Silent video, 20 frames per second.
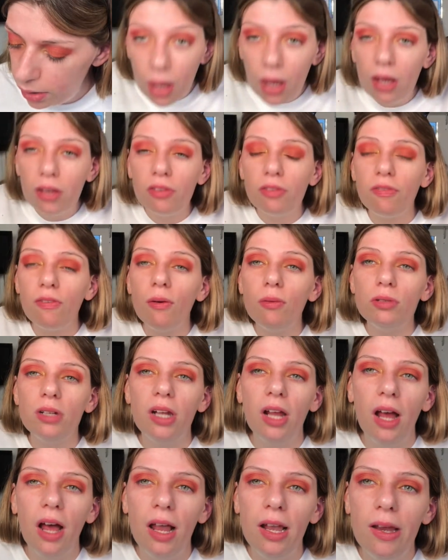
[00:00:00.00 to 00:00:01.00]
It's falling
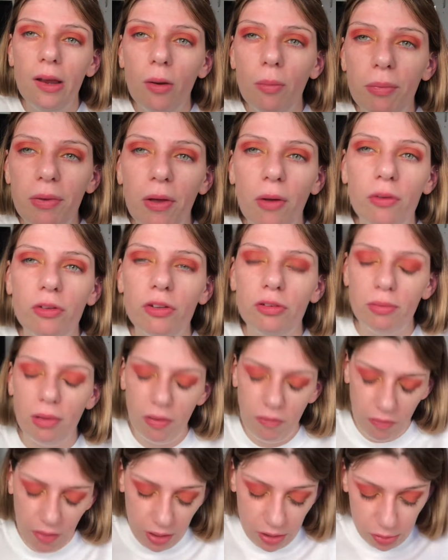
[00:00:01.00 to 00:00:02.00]
out a little bit onto my
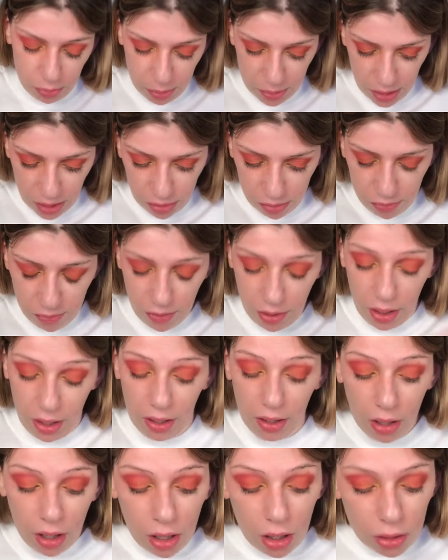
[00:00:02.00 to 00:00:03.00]
face, but that's fine.
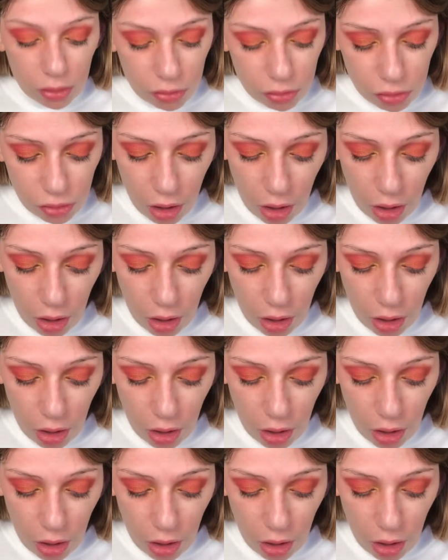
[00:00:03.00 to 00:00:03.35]
So